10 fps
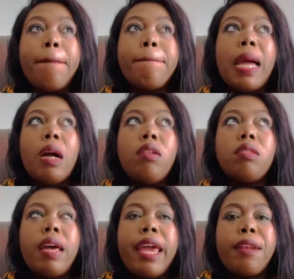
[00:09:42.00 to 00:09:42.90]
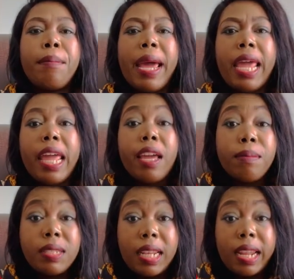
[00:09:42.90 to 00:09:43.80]
I also had my
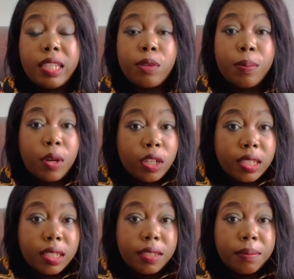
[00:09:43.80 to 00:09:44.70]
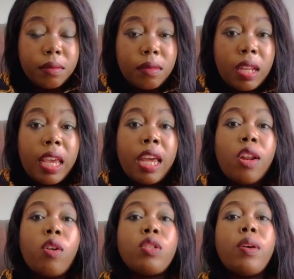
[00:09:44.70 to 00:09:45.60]
empty lunch box and
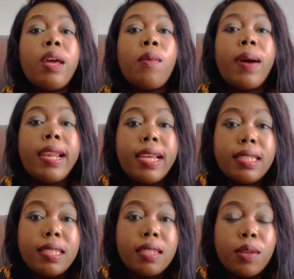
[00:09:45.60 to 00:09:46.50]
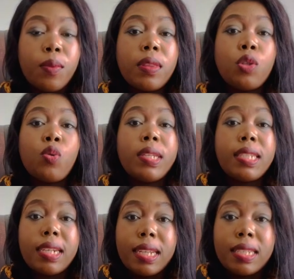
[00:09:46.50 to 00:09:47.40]
also a wallet with
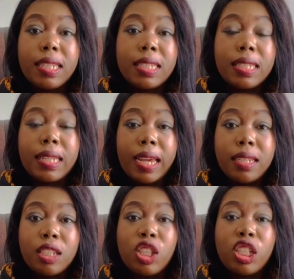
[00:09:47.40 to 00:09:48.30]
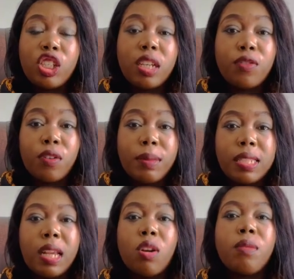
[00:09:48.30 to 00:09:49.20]
20 rands inside. The change from the
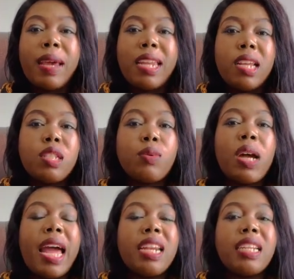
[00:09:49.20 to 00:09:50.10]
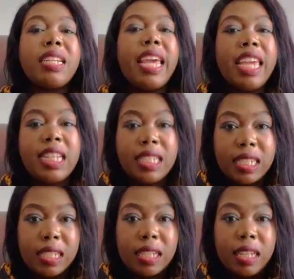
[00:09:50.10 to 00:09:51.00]
salon. My nails were
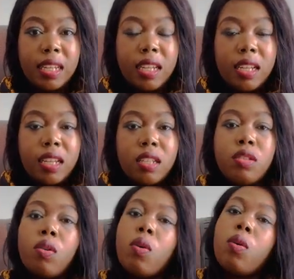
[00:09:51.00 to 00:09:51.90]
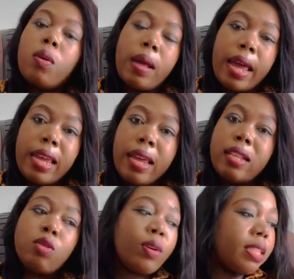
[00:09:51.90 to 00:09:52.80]
180. So I
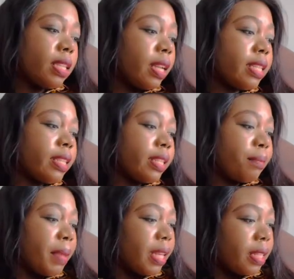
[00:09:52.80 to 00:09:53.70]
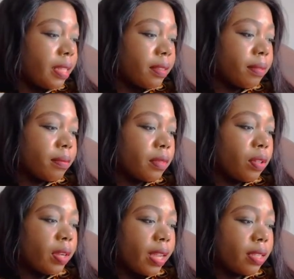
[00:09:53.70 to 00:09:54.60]
had 20 rands remaining.
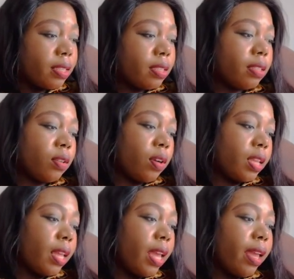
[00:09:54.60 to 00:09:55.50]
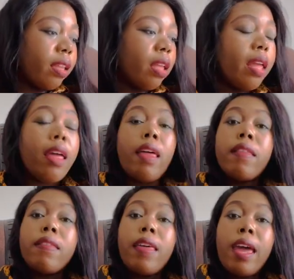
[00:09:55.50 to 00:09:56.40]
Right. Okay.
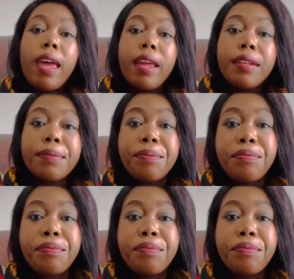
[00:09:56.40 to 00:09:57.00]
Then